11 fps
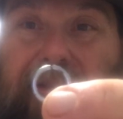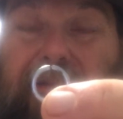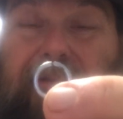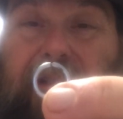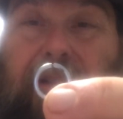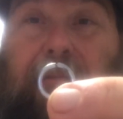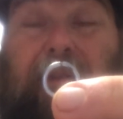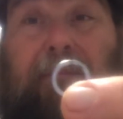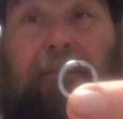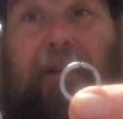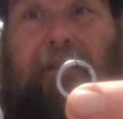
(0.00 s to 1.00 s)
you.
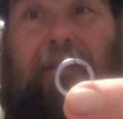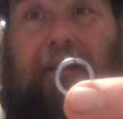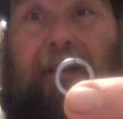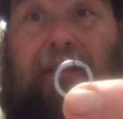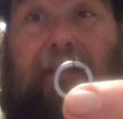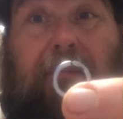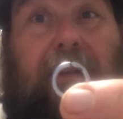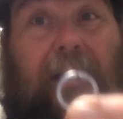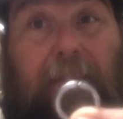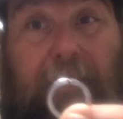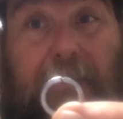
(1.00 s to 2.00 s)
It's better than nothing, but
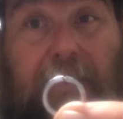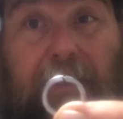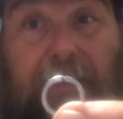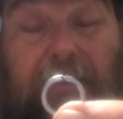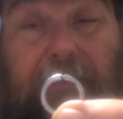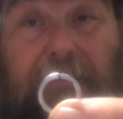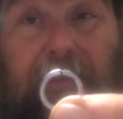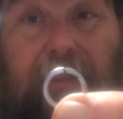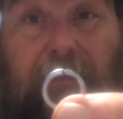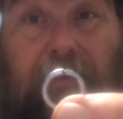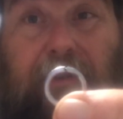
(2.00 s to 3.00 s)
not by much.
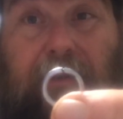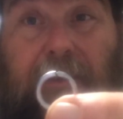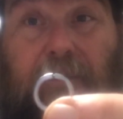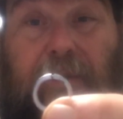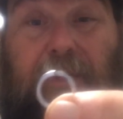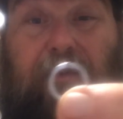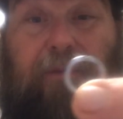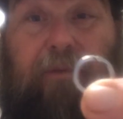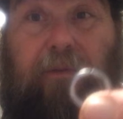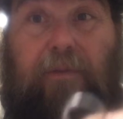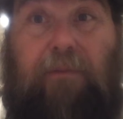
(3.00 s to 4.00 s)
When
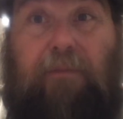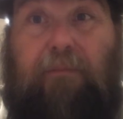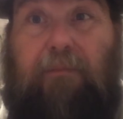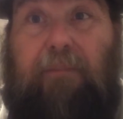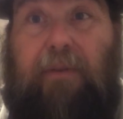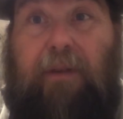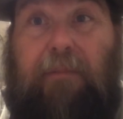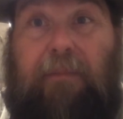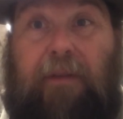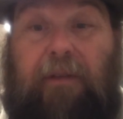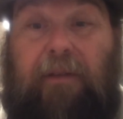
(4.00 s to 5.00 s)
you put
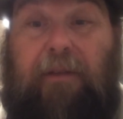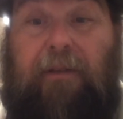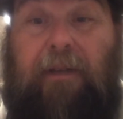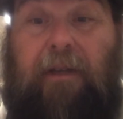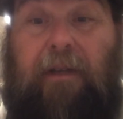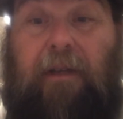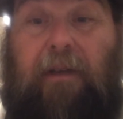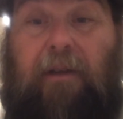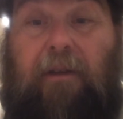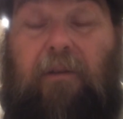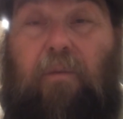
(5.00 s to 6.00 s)
up the
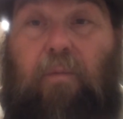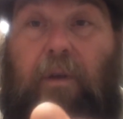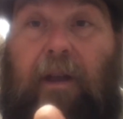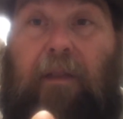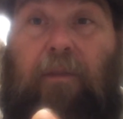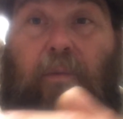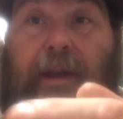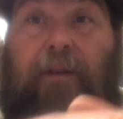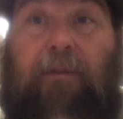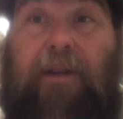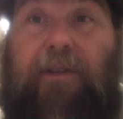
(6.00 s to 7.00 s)

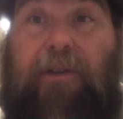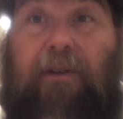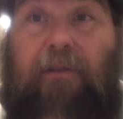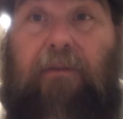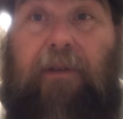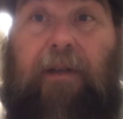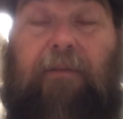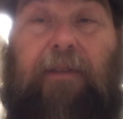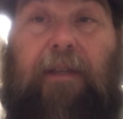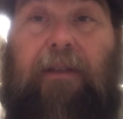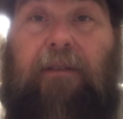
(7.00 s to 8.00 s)
weight ratio and
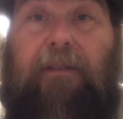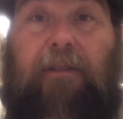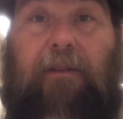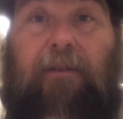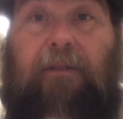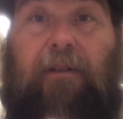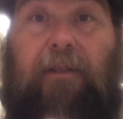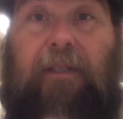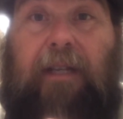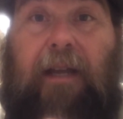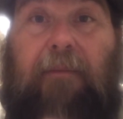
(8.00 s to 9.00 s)
everything else that goes along,
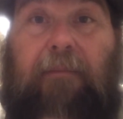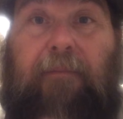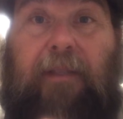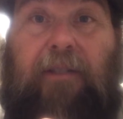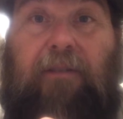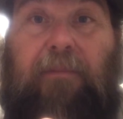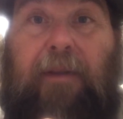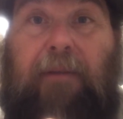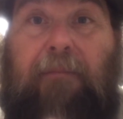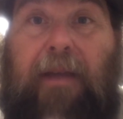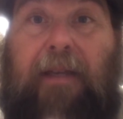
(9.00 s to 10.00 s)
the time that you
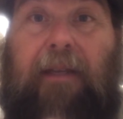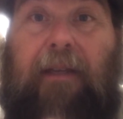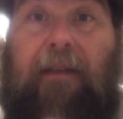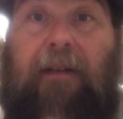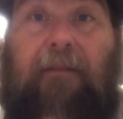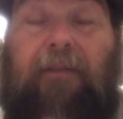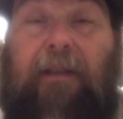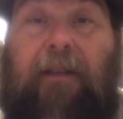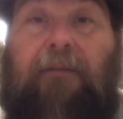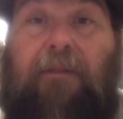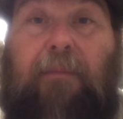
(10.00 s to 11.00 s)
spend making it and
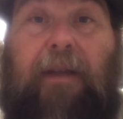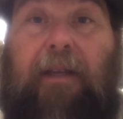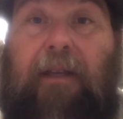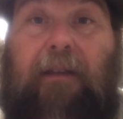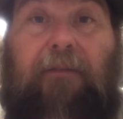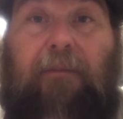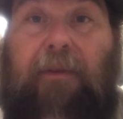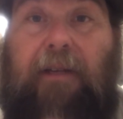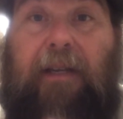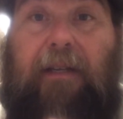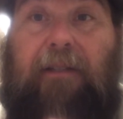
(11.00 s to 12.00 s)
everything, if you're making it for
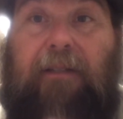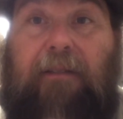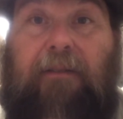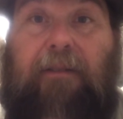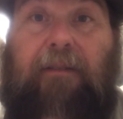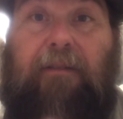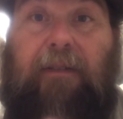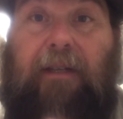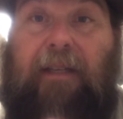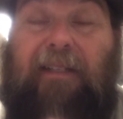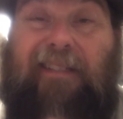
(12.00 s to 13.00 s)
protection
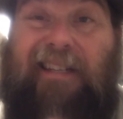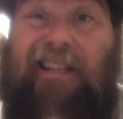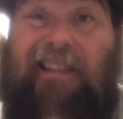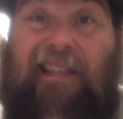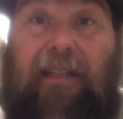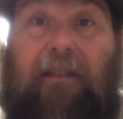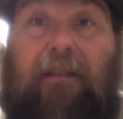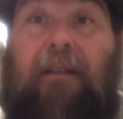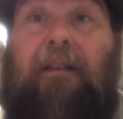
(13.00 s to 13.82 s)
against anything,